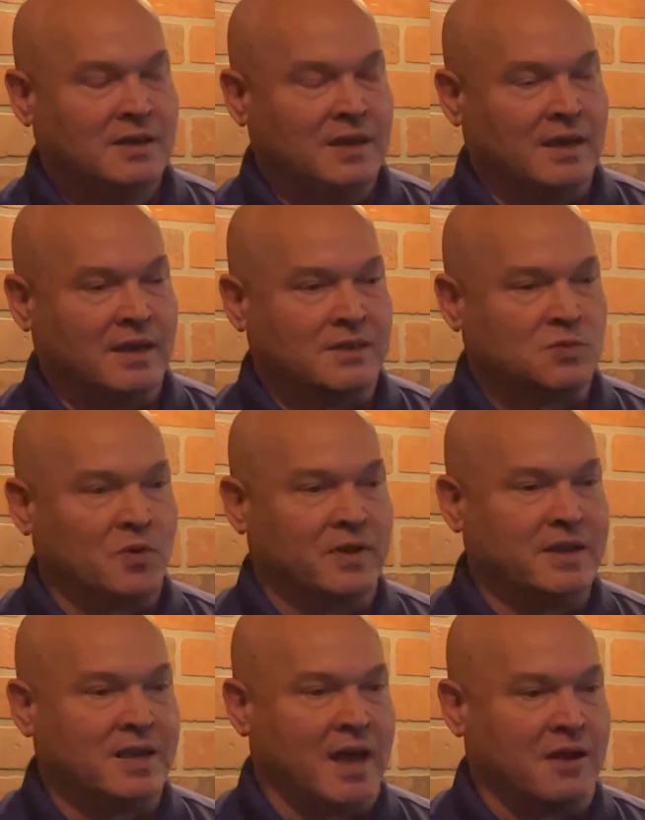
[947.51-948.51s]
and it's really
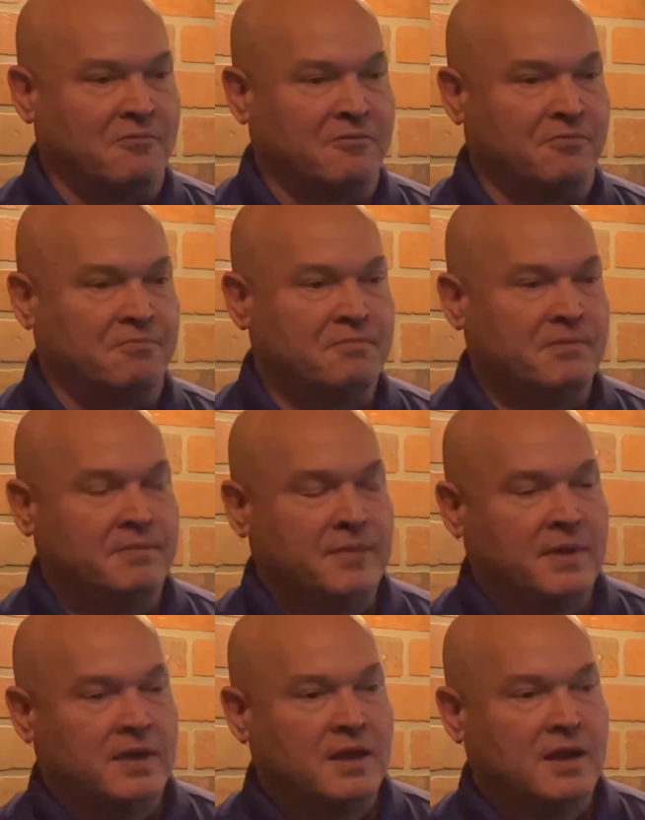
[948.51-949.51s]
kind of
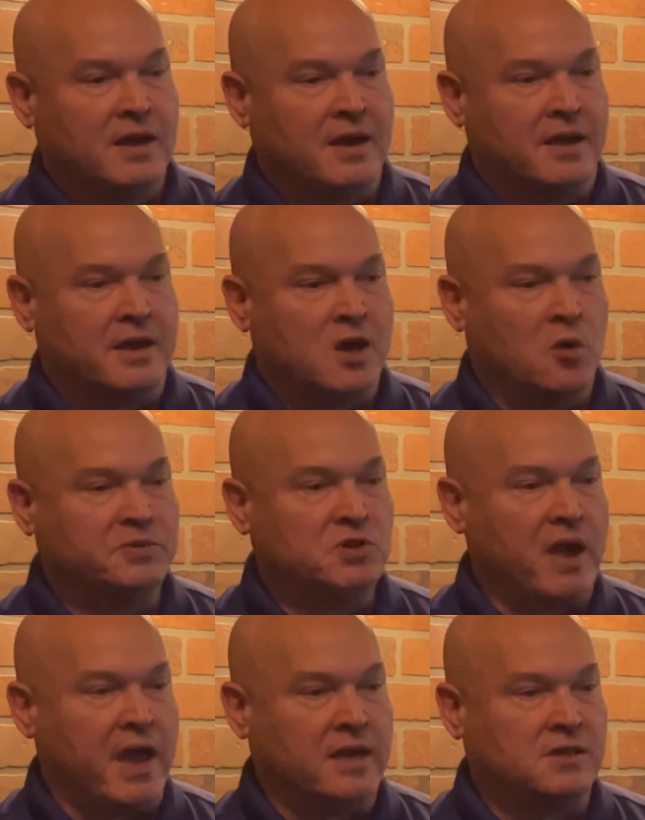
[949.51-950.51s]
uh, helps you
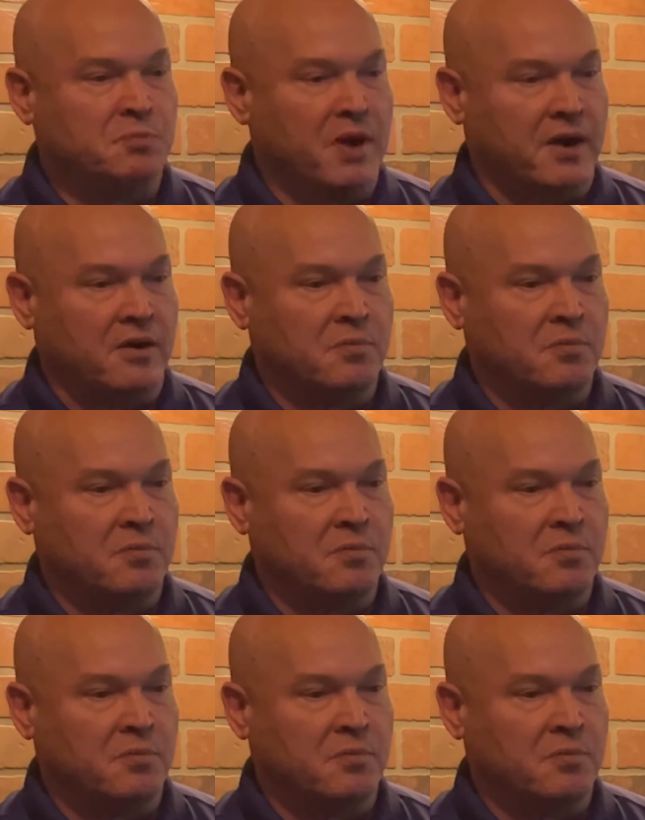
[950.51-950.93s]
age better.